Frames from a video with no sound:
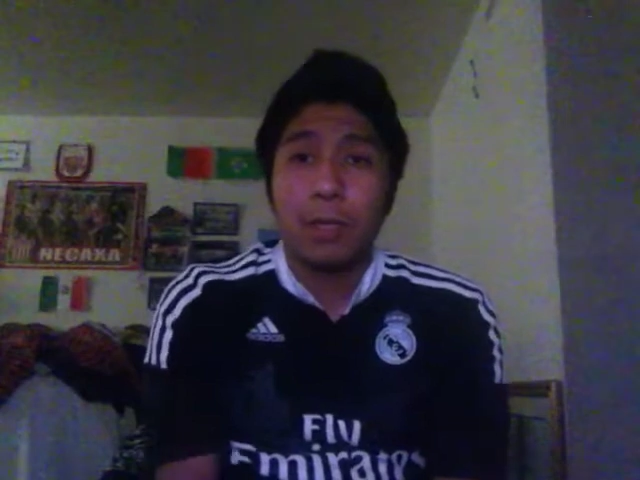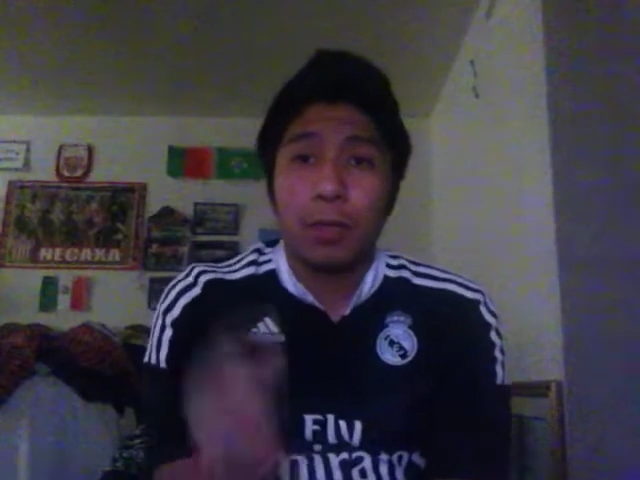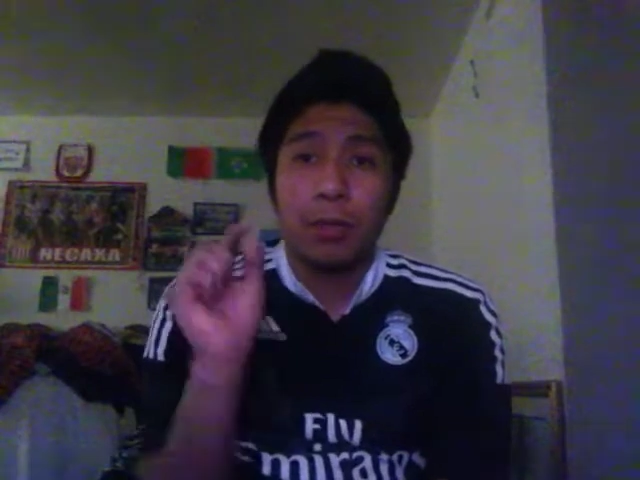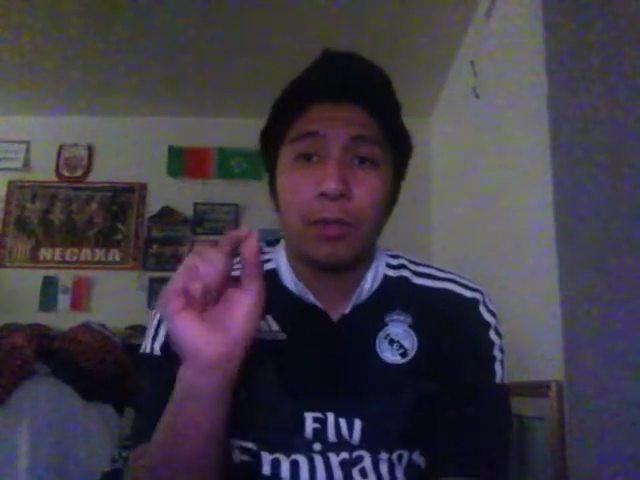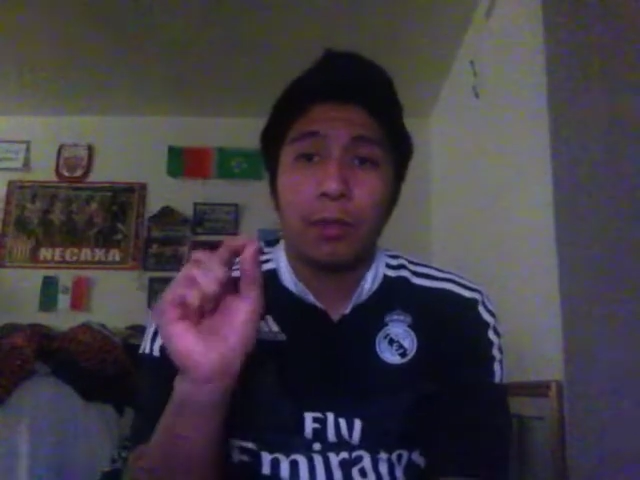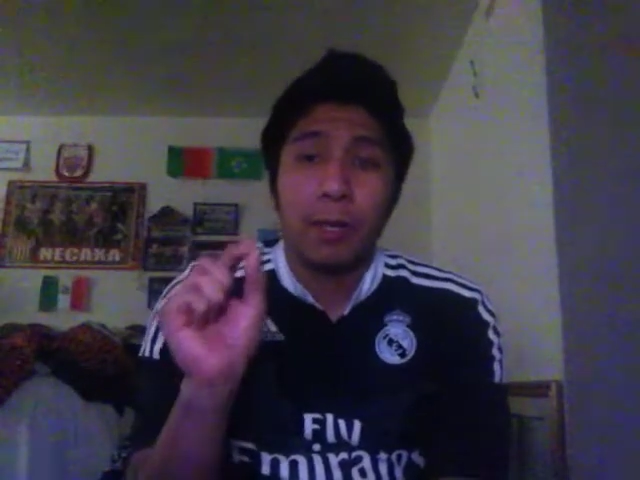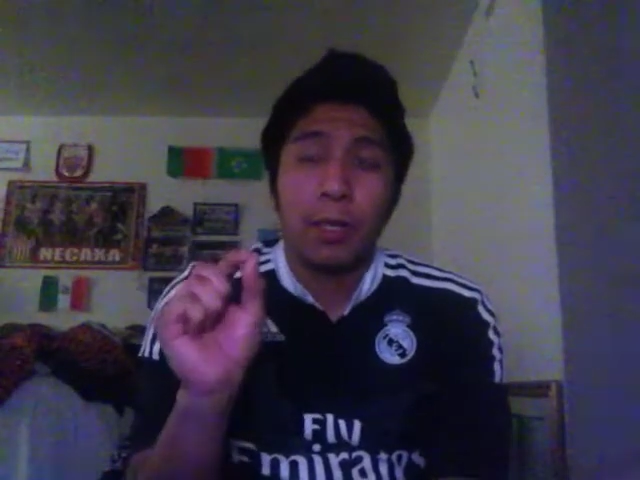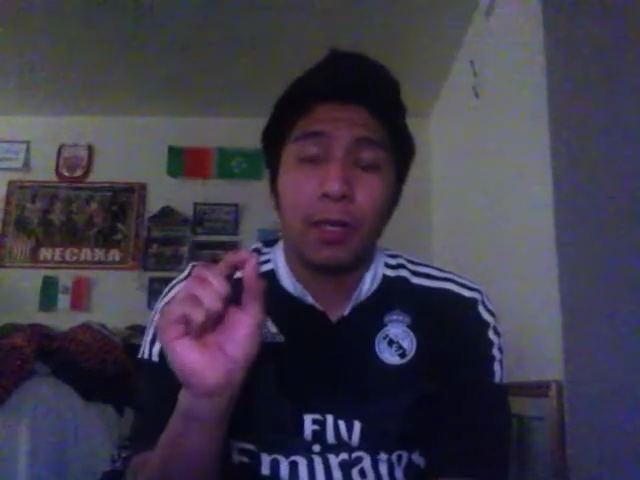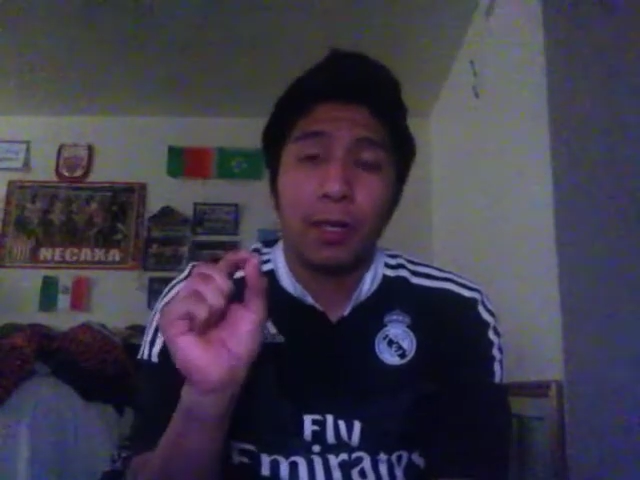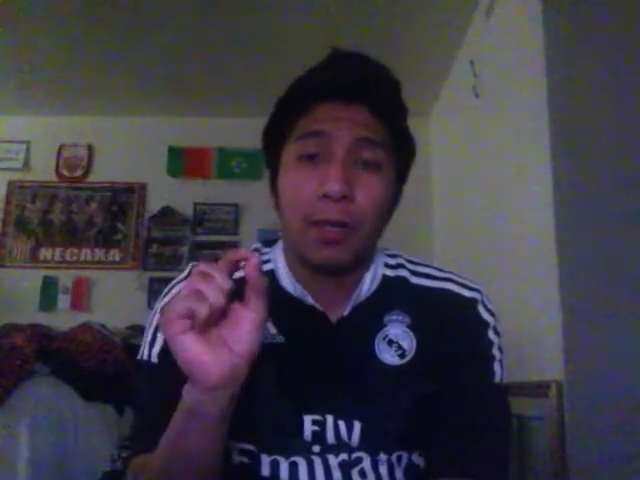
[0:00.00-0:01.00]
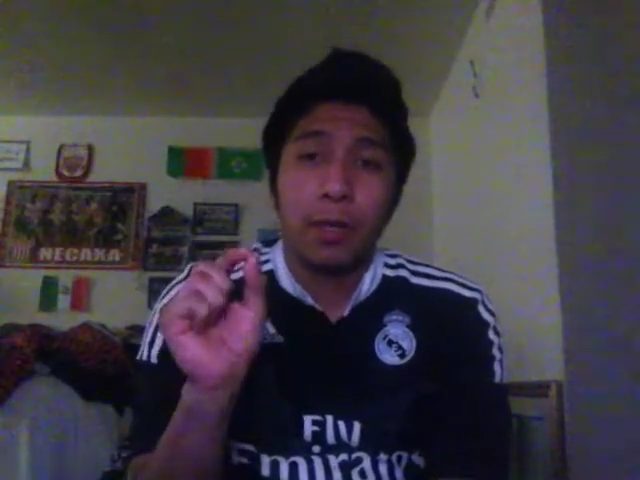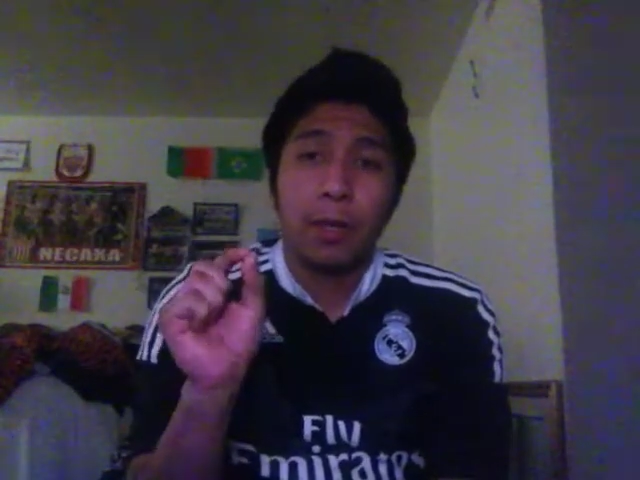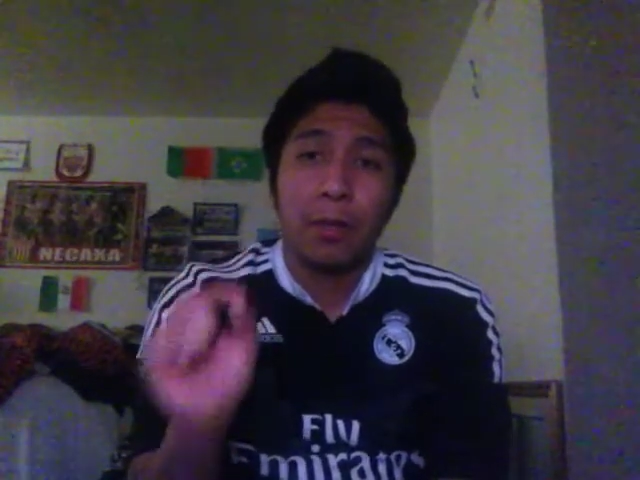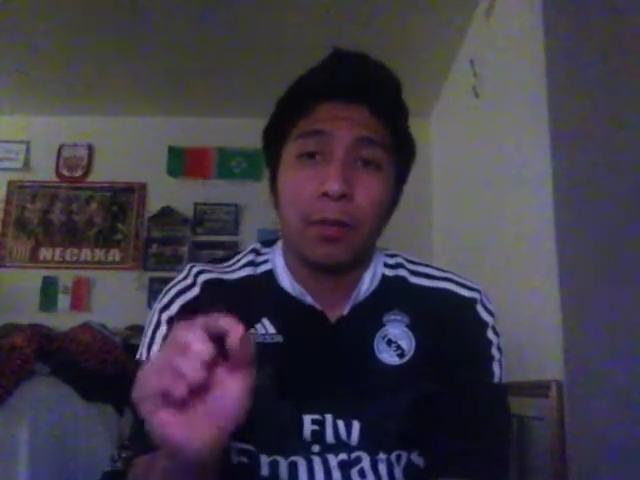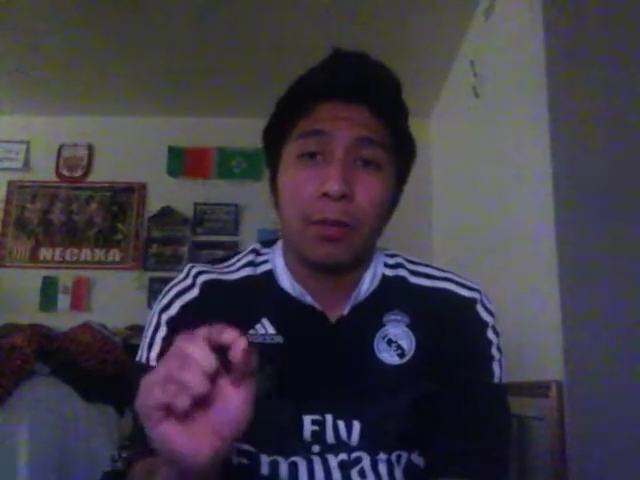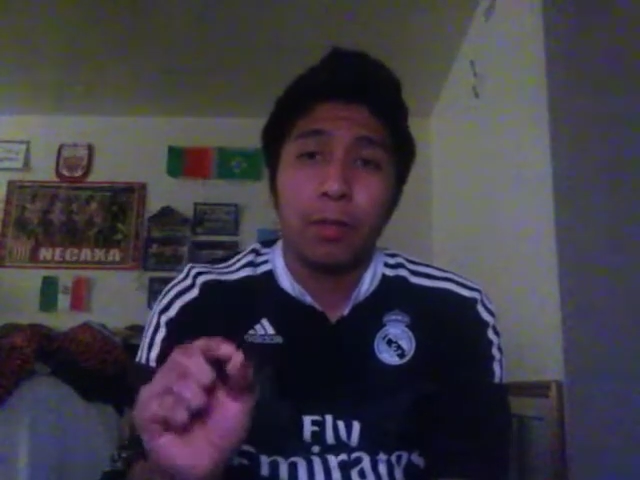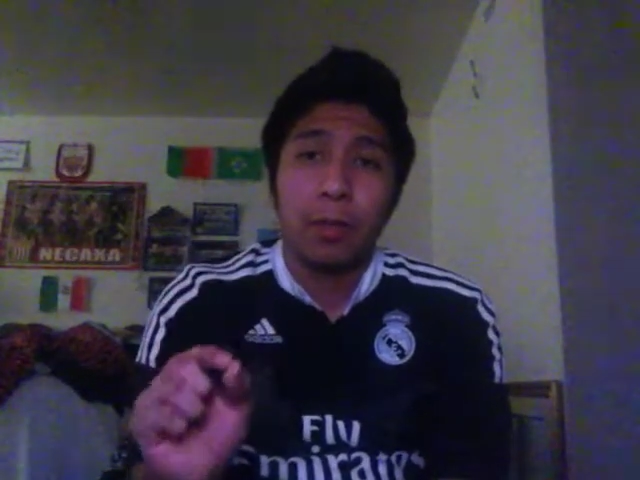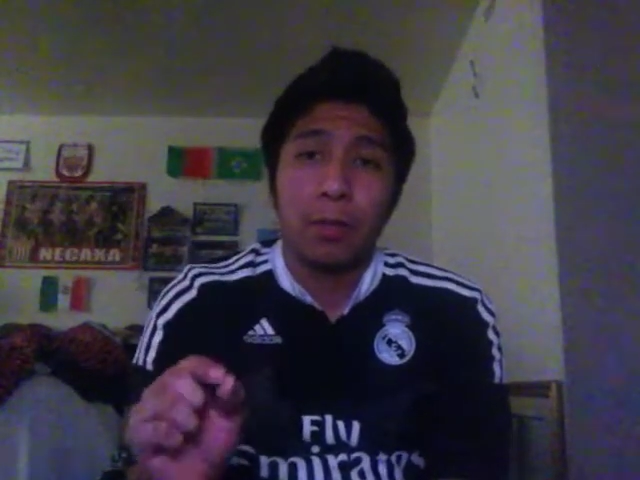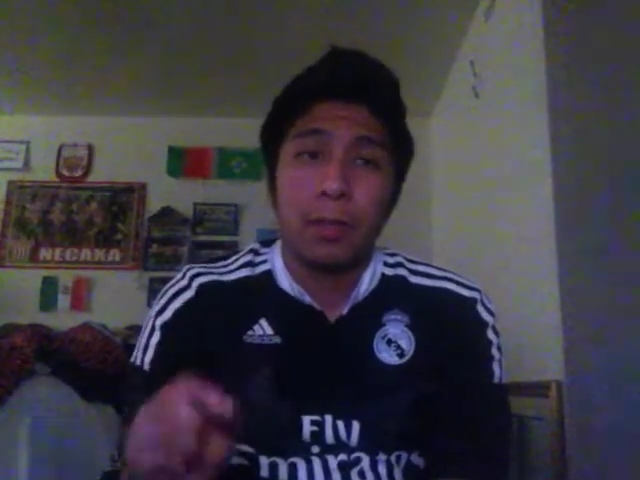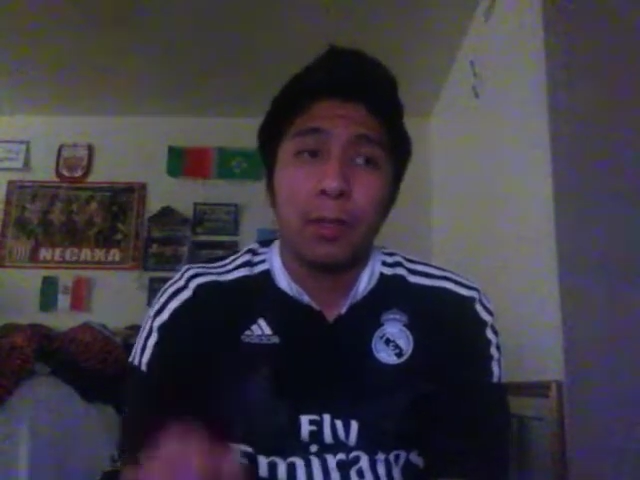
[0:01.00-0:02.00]
close to making an another goal
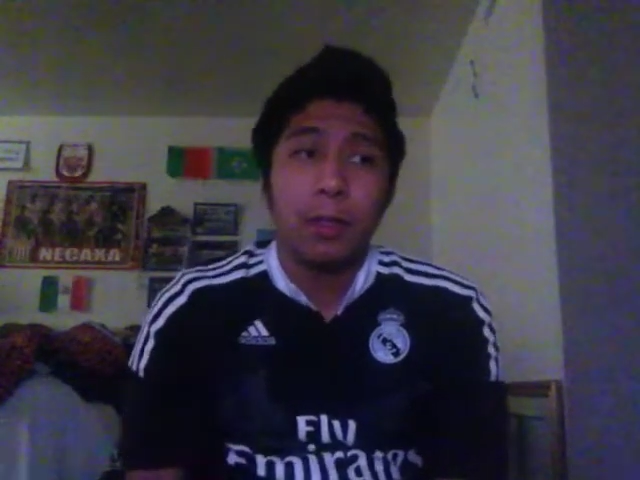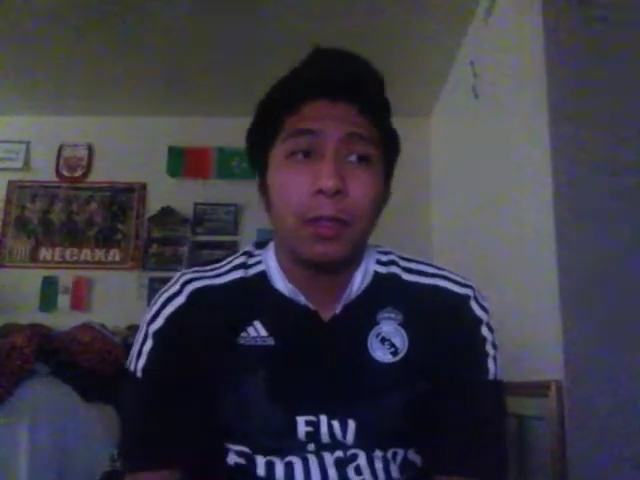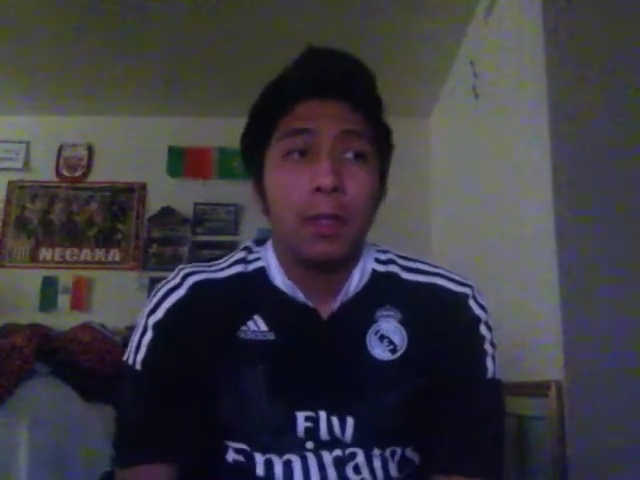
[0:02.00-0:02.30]
as well.